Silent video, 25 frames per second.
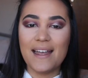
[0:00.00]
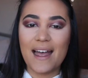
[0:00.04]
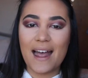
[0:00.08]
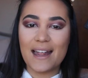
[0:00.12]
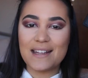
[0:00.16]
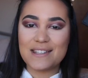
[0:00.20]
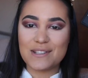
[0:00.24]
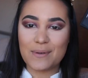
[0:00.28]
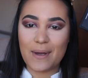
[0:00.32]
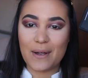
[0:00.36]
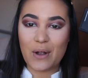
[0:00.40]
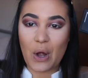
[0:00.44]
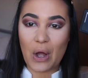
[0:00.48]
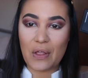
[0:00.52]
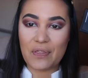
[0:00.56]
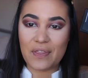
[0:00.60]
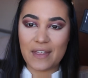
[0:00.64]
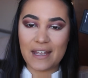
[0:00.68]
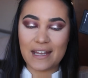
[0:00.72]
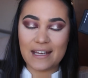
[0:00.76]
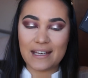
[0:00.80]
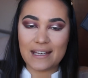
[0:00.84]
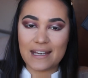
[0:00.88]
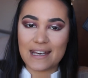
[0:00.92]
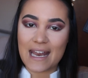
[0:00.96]
And so I got
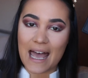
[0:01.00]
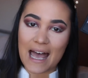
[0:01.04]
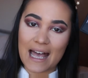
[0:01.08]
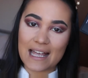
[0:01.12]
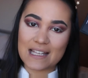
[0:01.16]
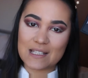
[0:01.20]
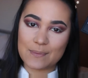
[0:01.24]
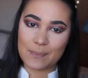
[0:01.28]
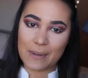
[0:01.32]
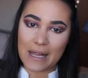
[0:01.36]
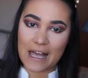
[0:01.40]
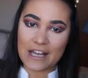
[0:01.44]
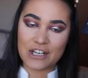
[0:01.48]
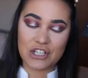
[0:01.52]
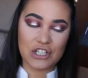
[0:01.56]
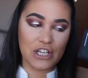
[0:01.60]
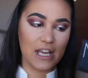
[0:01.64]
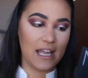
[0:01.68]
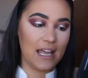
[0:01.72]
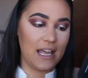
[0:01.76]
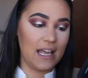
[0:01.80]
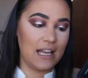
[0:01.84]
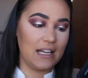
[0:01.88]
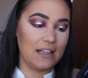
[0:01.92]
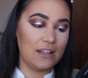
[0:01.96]
the NARS blush
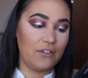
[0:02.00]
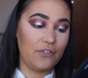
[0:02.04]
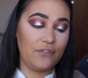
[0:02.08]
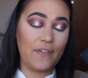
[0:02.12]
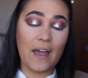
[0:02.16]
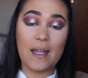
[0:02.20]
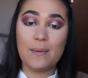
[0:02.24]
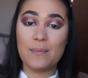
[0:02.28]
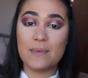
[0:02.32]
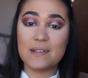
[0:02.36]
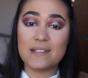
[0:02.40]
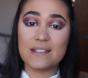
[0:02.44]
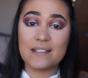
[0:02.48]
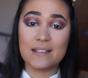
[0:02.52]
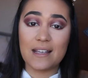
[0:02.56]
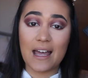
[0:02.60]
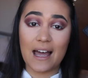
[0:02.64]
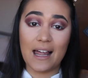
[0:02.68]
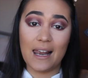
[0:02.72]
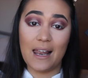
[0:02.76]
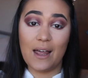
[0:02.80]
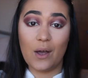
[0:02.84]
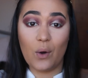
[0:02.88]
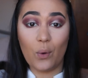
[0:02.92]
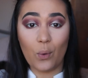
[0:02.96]
in the famous
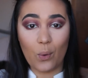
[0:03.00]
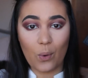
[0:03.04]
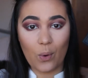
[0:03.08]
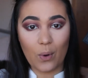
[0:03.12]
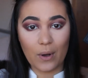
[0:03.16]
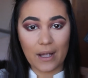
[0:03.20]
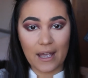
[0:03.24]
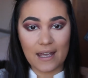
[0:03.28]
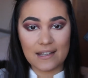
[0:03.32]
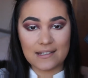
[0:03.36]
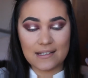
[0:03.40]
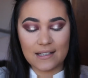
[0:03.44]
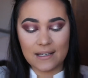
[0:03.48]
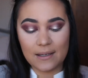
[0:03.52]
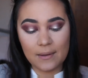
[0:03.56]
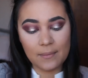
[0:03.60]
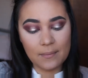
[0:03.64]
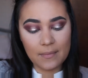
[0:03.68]
colour Orgasm.